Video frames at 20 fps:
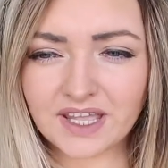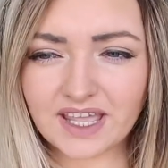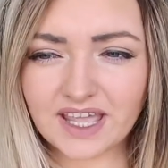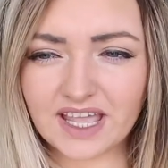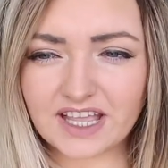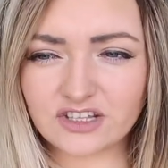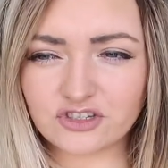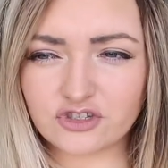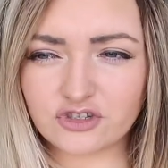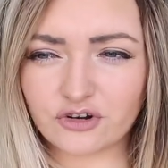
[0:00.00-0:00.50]

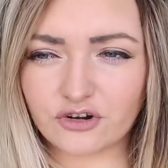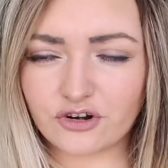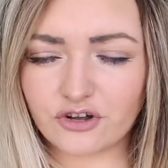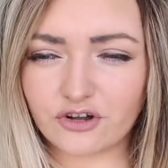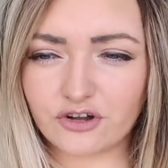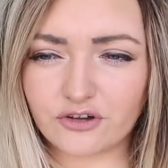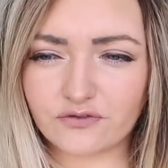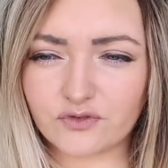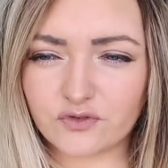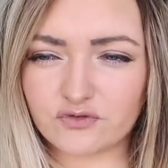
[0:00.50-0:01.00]
It sort
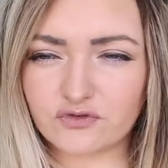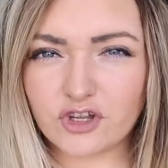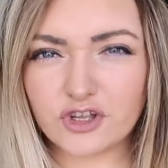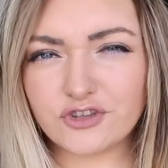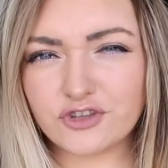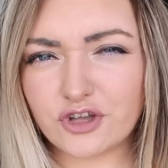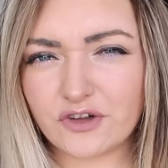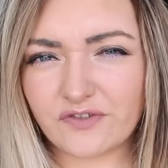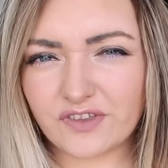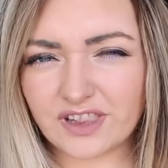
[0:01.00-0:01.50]
of
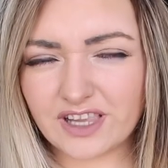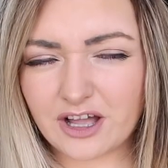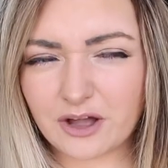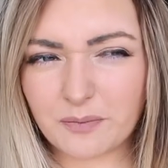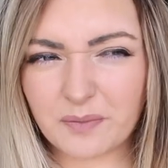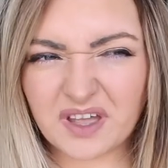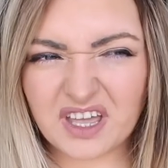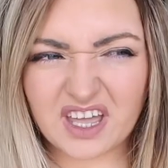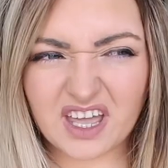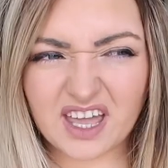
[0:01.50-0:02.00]
runs off a little
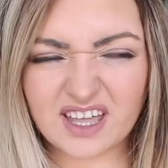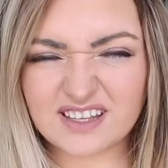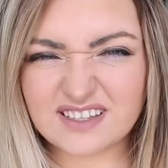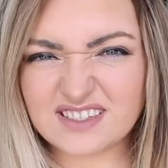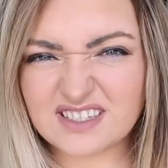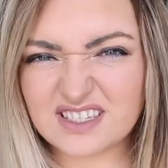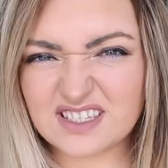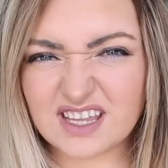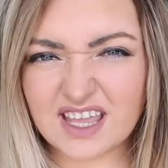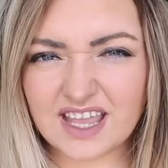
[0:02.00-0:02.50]
bit and it
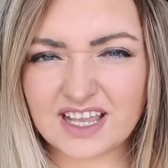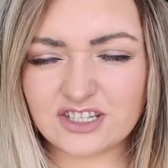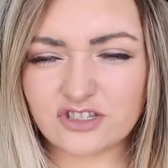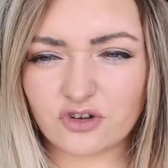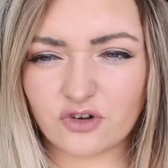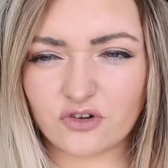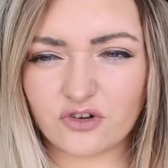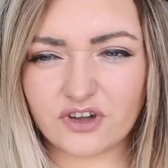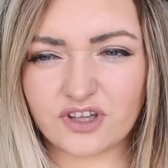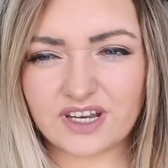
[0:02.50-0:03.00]
stays
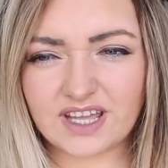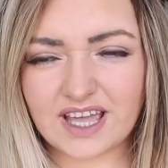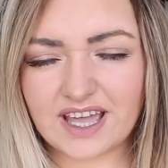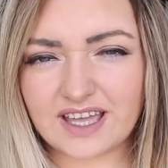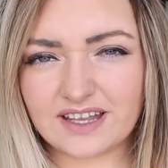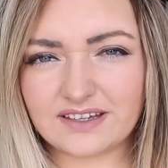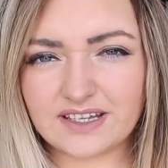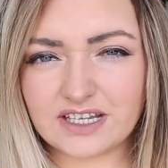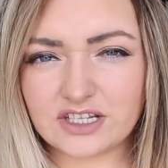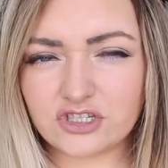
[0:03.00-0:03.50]
on,
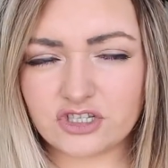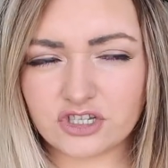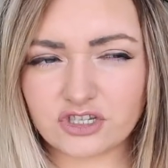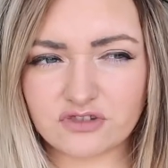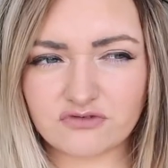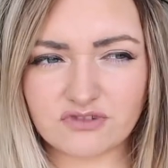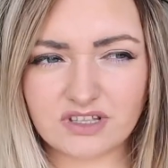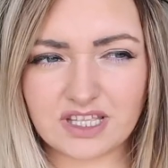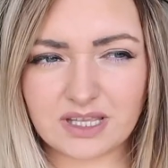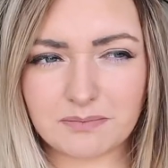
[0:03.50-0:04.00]
and it doesn't
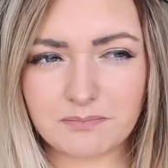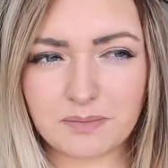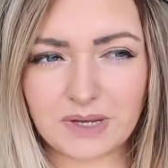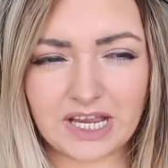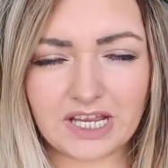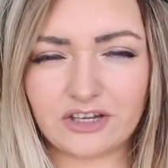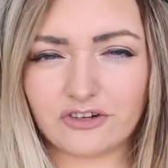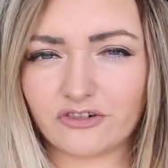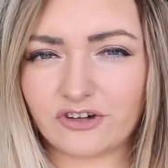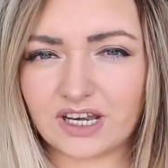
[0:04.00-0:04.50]
really
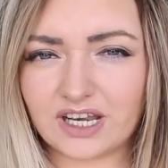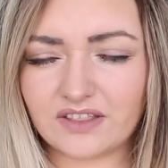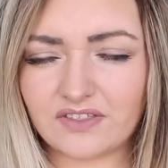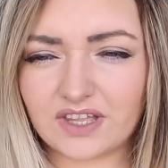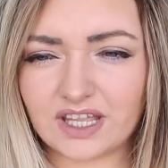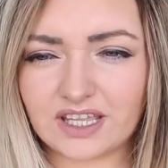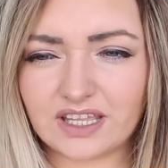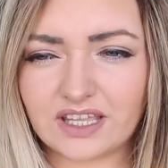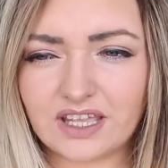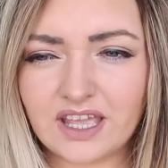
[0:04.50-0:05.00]
bead or
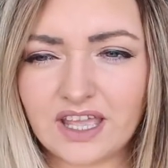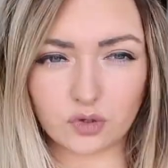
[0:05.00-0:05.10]
anything.